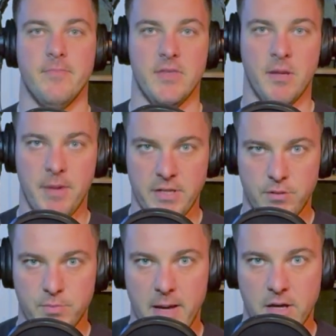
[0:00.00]

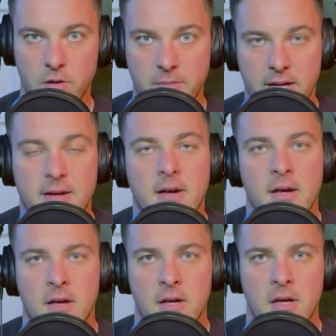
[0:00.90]
matchups back up there,
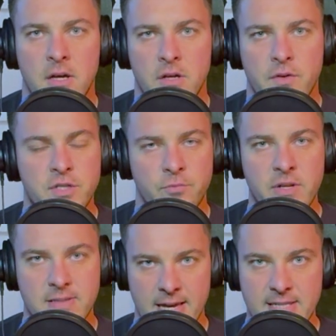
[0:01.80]
there's some
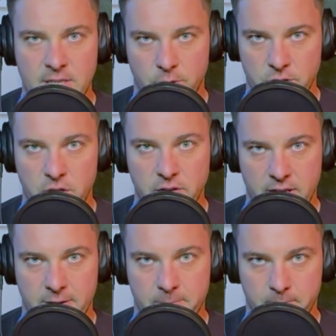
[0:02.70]
real tasty ones on there.